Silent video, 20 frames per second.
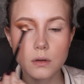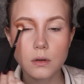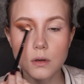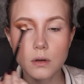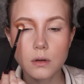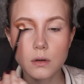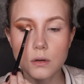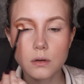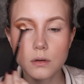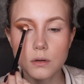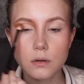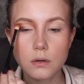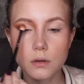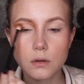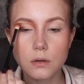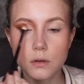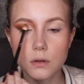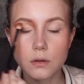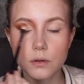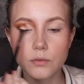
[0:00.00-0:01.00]
Again,
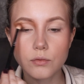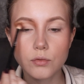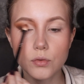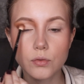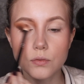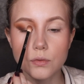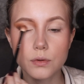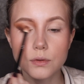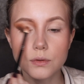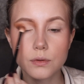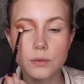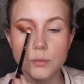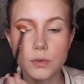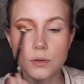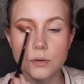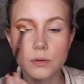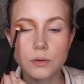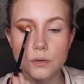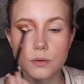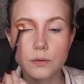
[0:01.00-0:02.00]
any leftovers I'm
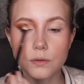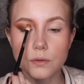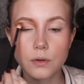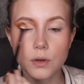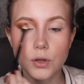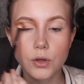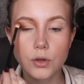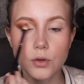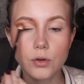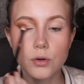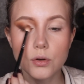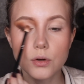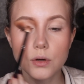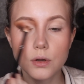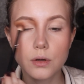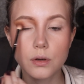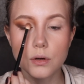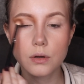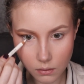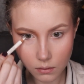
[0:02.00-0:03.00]
gonna use here.